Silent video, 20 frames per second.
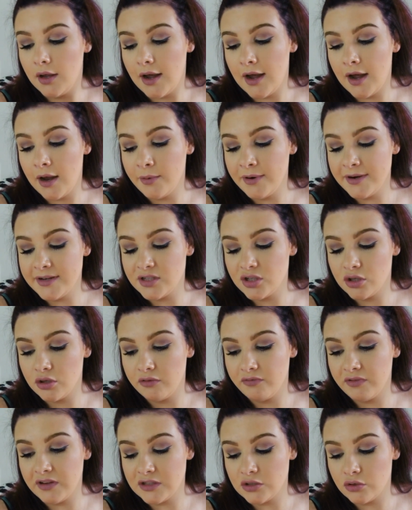I went
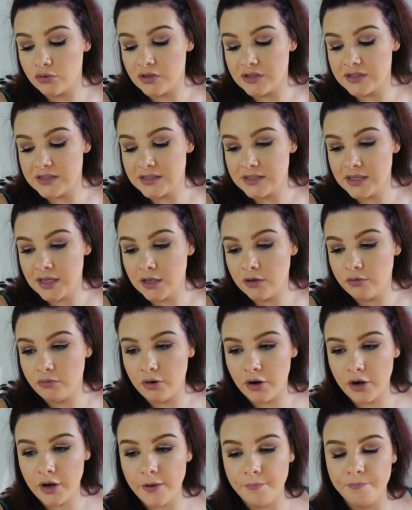to Victoria's
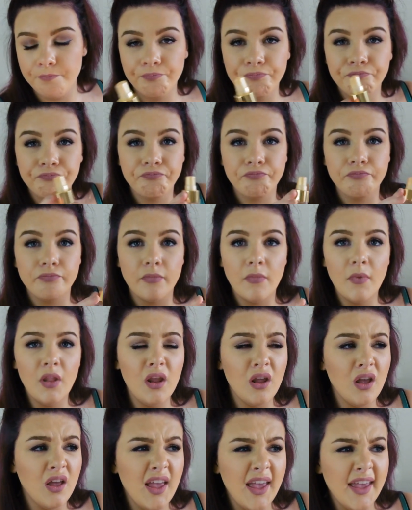Secret
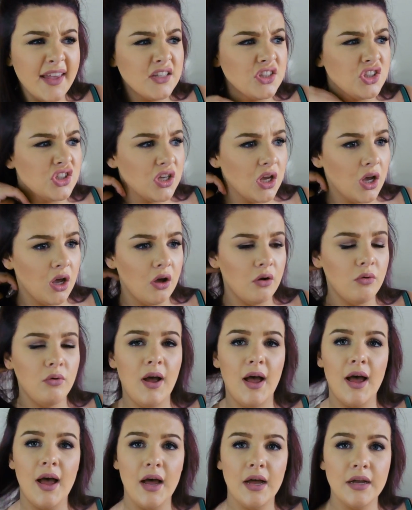ages
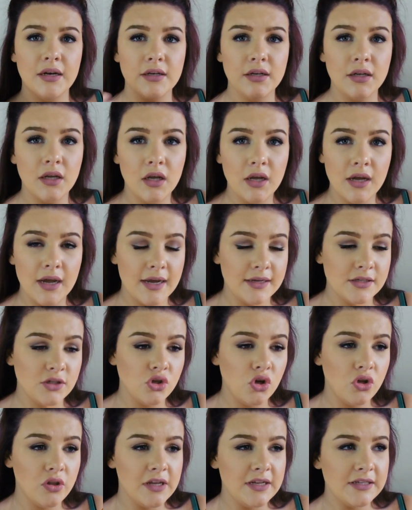ago and I
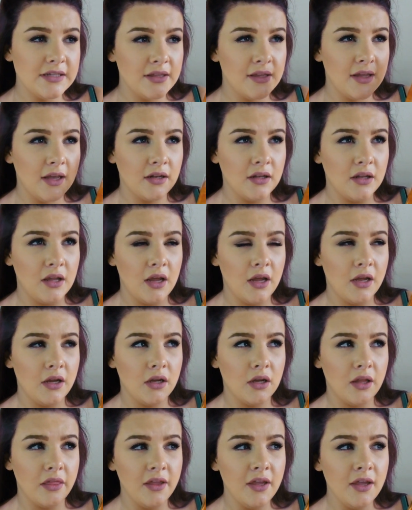saw these and they had
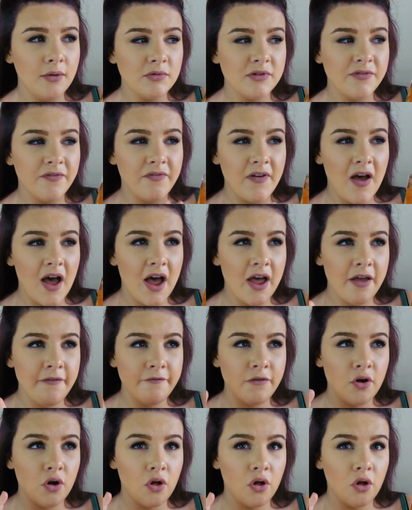like, I think it was 5
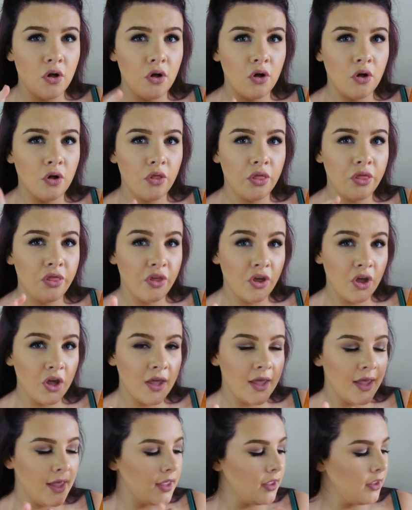for
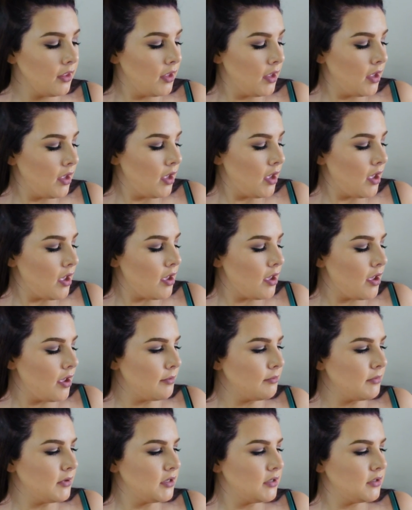30.
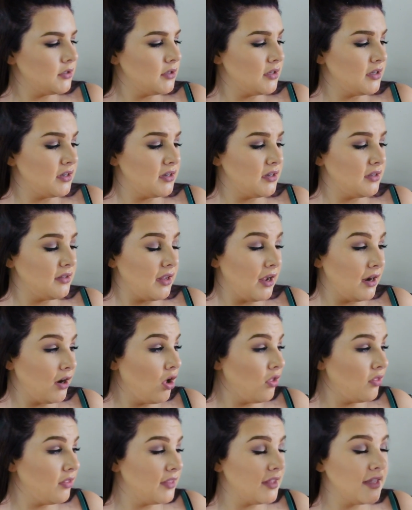Um, and I
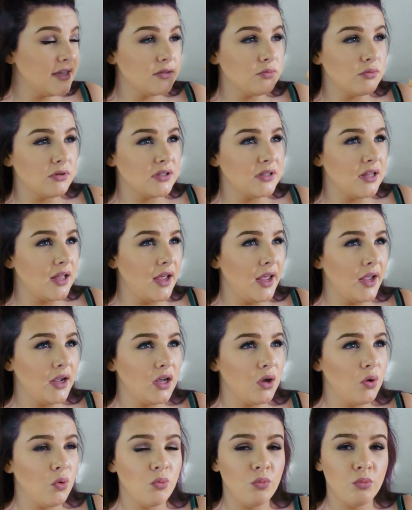got, this was
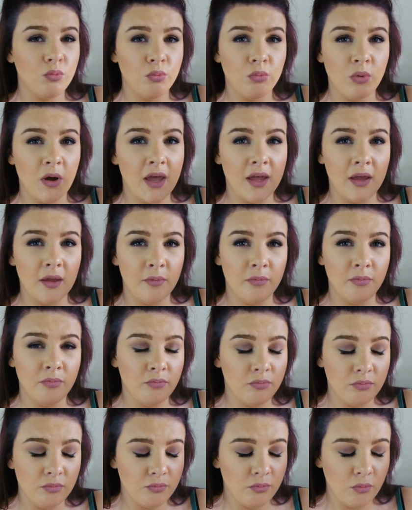like way,
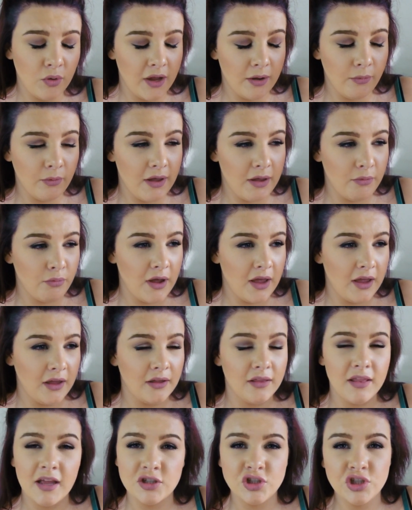way, way,
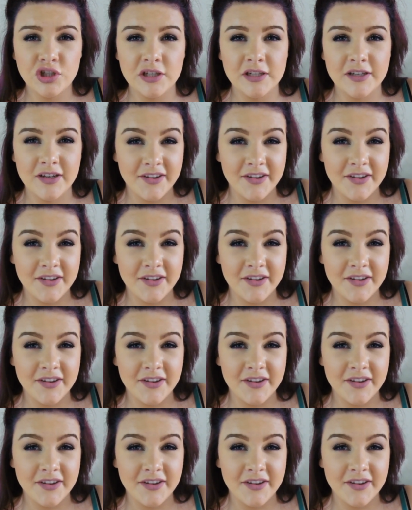way last year.